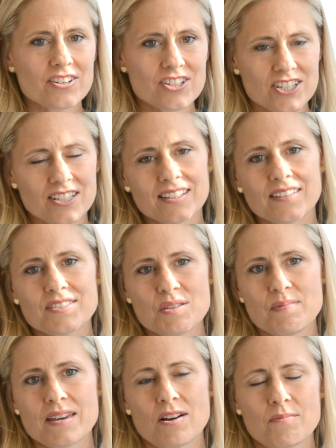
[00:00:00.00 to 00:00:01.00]
she lived to
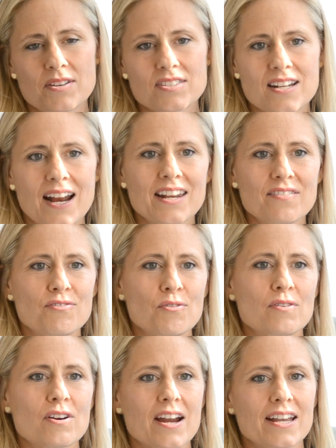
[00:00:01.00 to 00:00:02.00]
be almost
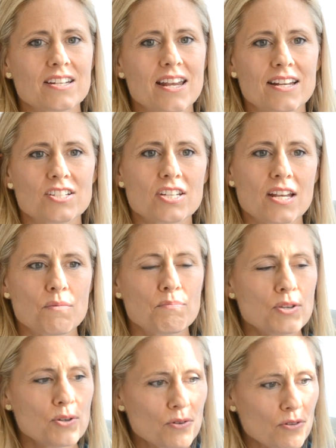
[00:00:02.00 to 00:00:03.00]
94, and she had a
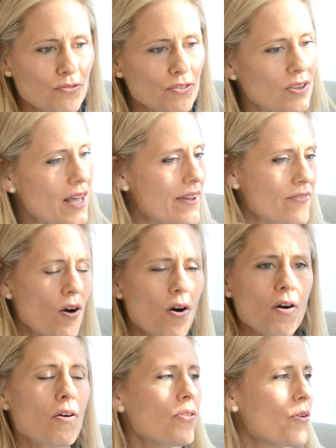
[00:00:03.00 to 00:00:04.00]
beautiful life
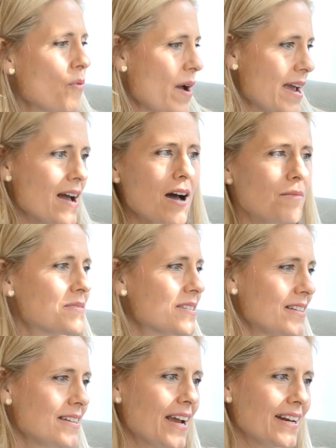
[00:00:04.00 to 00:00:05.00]
all the way up
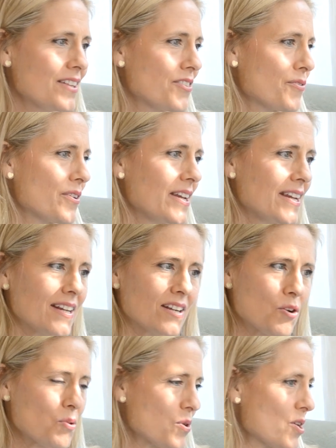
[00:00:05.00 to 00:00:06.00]
to 93 and a
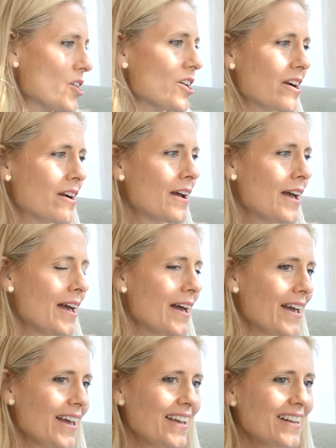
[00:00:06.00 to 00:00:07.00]
quarter.
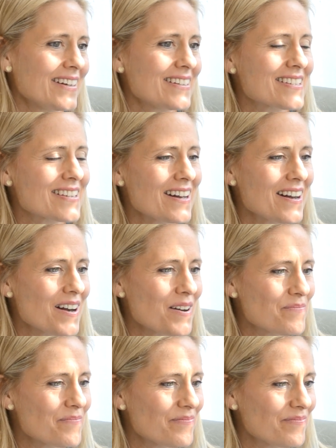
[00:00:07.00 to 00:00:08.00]
And so
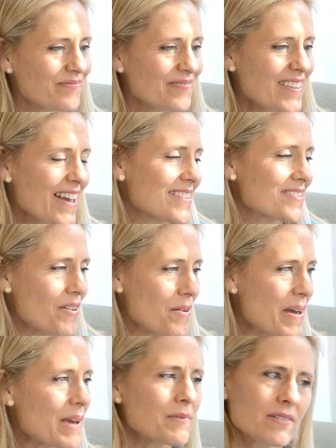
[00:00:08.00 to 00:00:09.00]
I'm
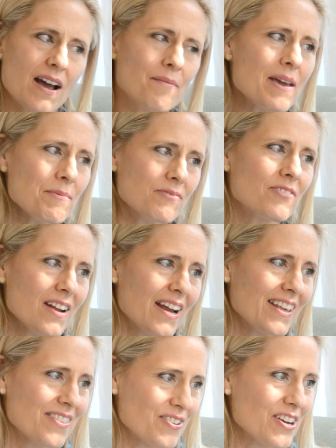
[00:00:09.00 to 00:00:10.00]
aiming for
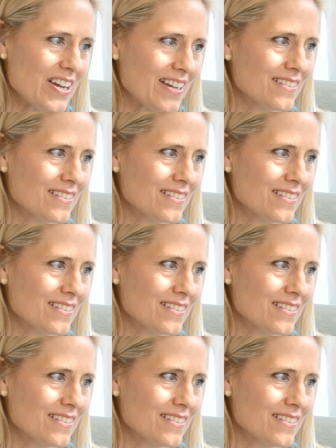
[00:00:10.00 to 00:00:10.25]
93.